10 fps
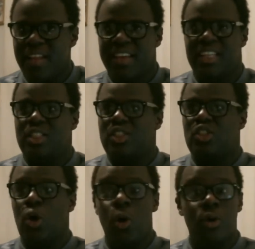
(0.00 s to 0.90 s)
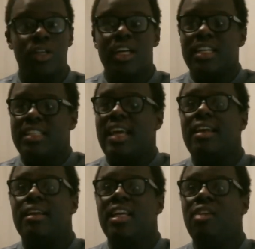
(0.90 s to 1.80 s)
It showed that
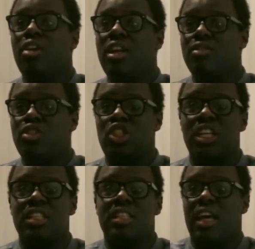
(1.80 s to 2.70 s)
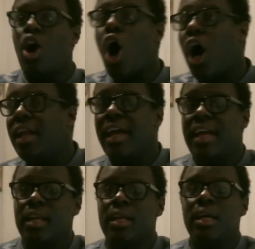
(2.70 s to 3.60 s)
even if Shin is like
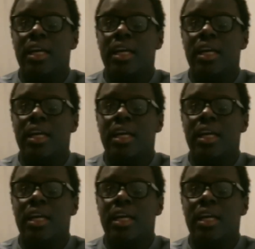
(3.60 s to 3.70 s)
hot-headed,